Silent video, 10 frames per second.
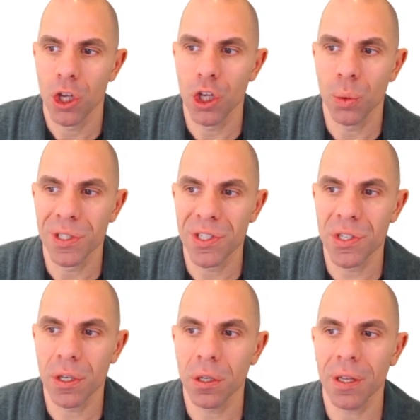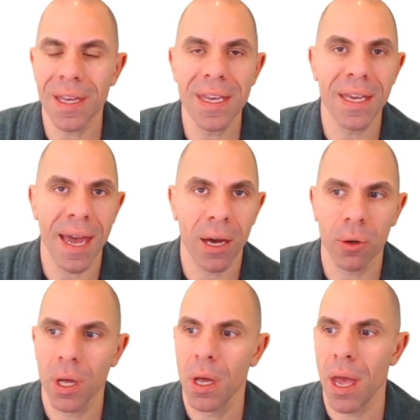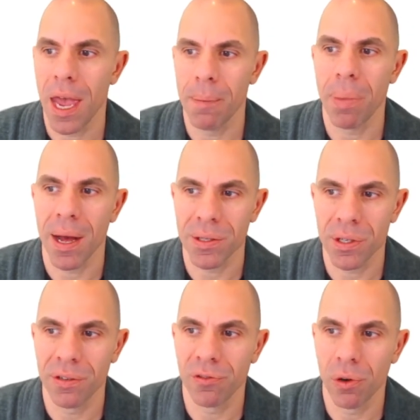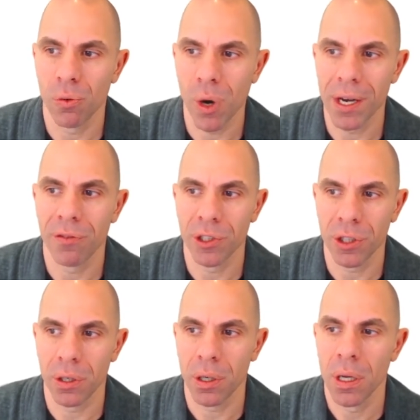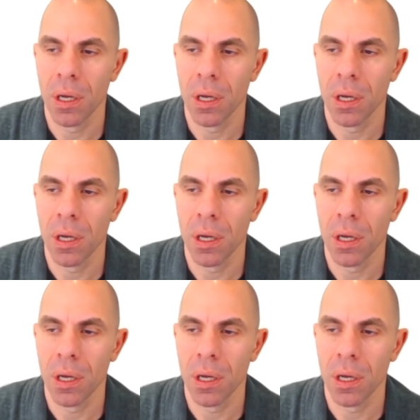you would still eke out a positive rate of return.